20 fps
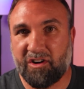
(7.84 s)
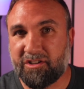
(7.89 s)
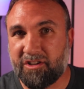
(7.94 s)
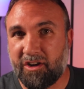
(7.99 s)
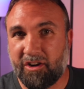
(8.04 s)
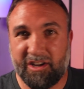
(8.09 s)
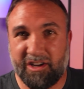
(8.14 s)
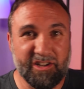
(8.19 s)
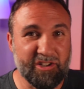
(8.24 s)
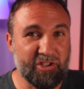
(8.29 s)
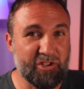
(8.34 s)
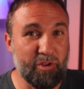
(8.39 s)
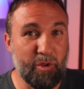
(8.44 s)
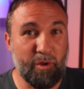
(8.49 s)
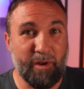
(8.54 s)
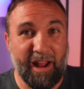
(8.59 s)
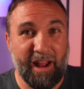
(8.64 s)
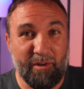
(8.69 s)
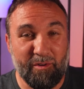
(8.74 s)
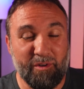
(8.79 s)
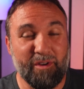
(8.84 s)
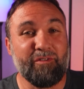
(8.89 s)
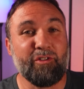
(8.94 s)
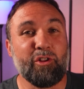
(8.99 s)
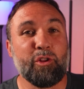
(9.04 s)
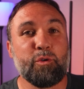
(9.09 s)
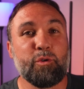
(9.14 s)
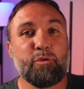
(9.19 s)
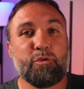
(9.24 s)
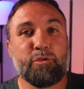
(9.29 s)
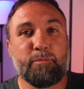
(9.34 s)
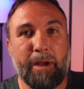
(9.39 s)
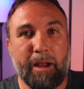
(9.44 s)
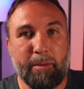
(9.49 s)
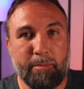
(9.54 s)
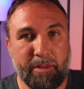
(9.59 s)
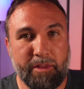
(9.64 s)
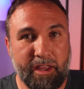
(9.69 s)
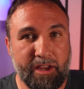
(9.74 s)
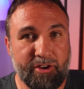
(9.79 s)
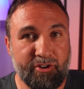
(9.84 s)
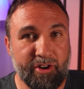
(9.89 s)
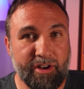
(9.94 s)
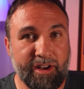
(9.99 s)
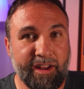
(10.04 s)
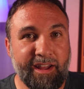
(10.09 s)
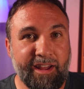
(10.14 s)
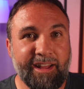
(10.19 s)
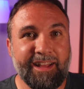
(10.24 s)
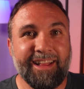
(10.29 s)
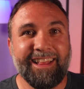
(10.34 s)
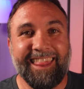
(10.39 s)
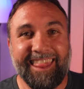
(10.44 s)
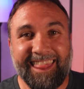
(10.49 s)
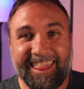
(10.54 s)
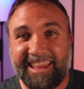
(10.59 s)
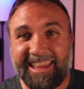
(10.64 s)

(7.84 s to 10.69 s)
are starting to slow down or even lose population.